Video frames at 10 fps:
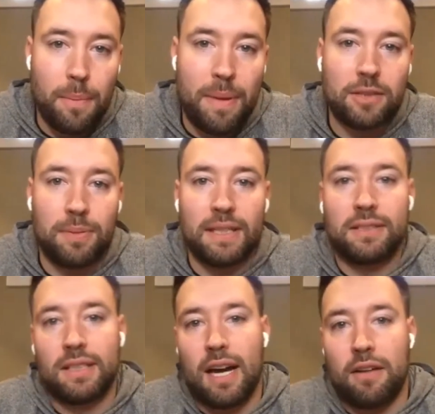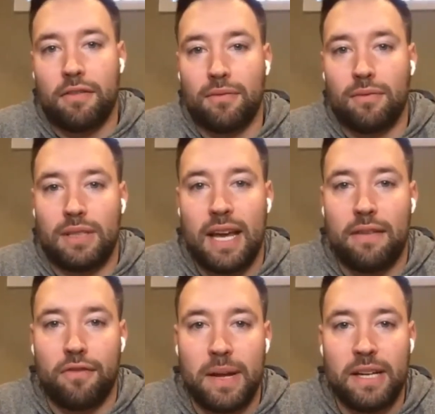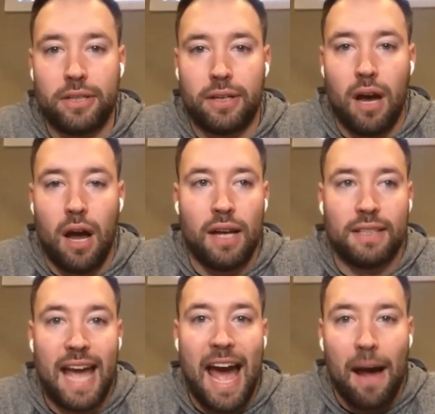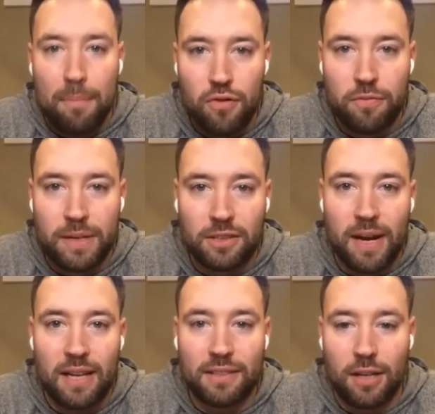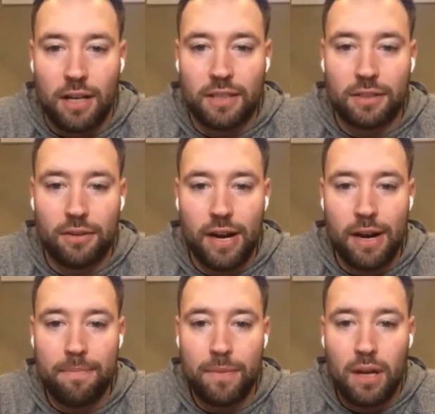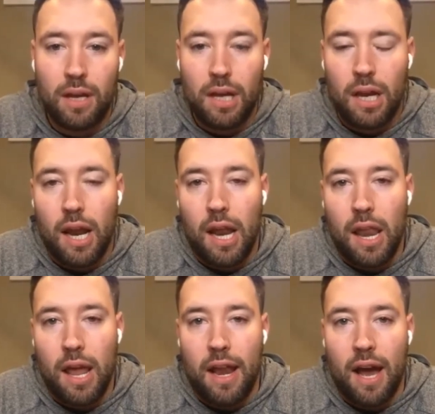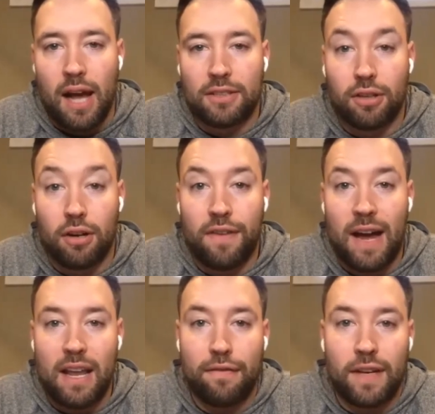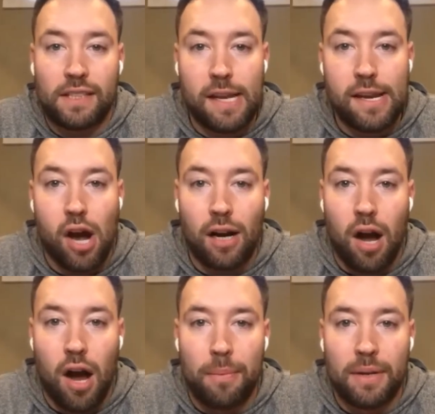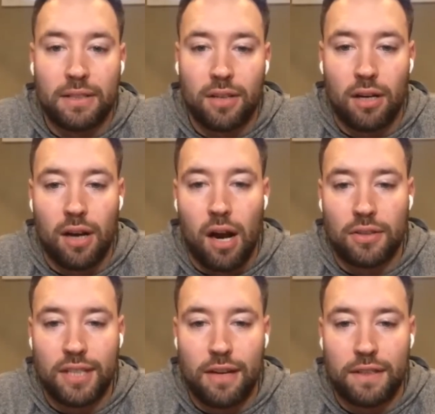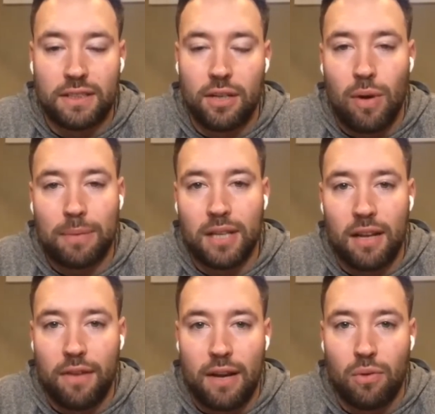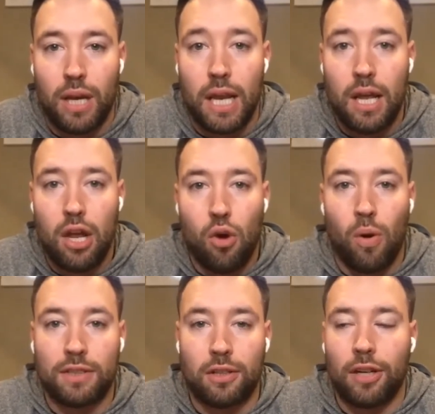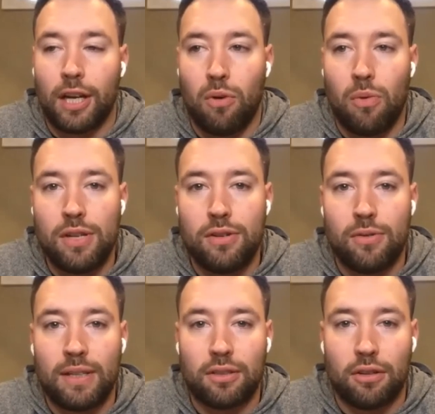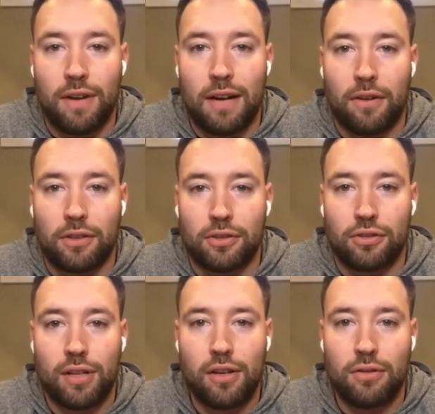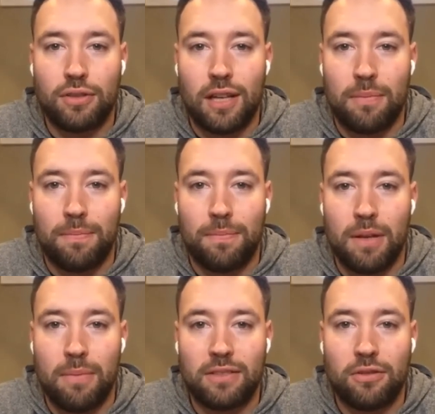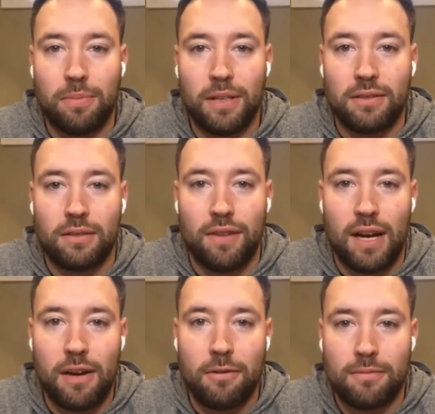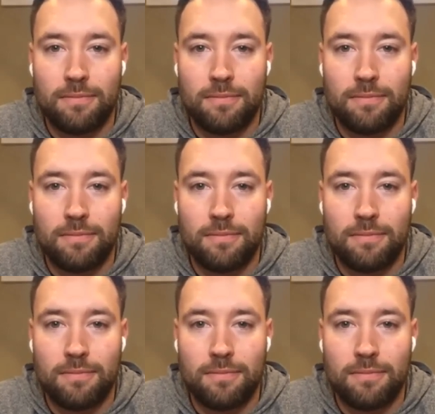best place to kind of get information is at Movement is Medicine on Instagram. And then certifiedfsc.com is our CFSC website. If anyone wants to look into what we do at Certified Functional Strength Coach, that'd be the best two places to find out.